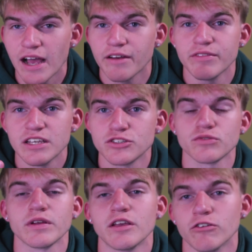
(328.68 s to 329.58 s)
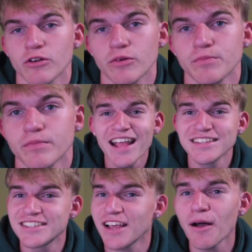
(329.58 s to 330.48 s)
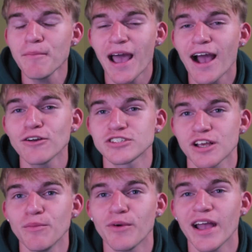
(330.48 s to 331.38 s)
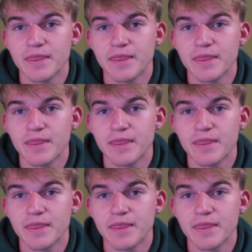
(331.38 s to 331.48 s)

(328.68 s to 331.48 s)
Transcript: out of these three groups. And somehow, some way,